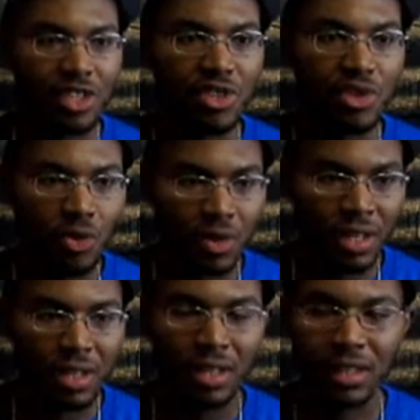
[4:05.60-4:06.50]

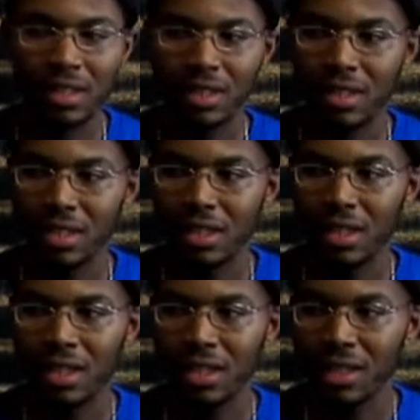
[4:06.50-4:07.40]
doing
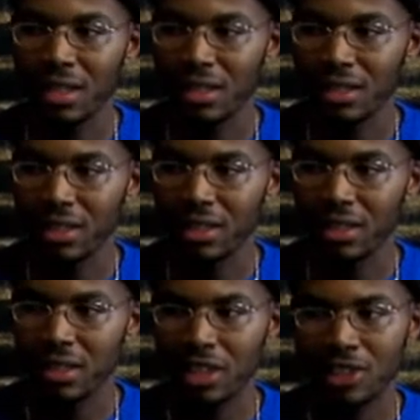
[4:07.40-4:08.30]
a
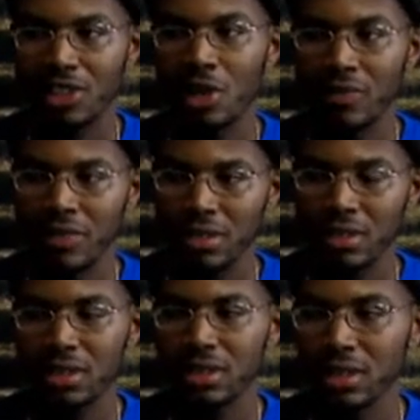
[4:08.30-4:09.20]

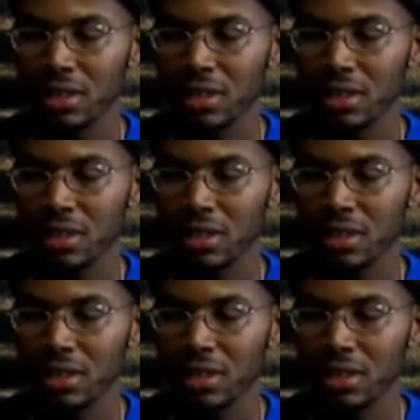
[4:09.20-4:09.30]
service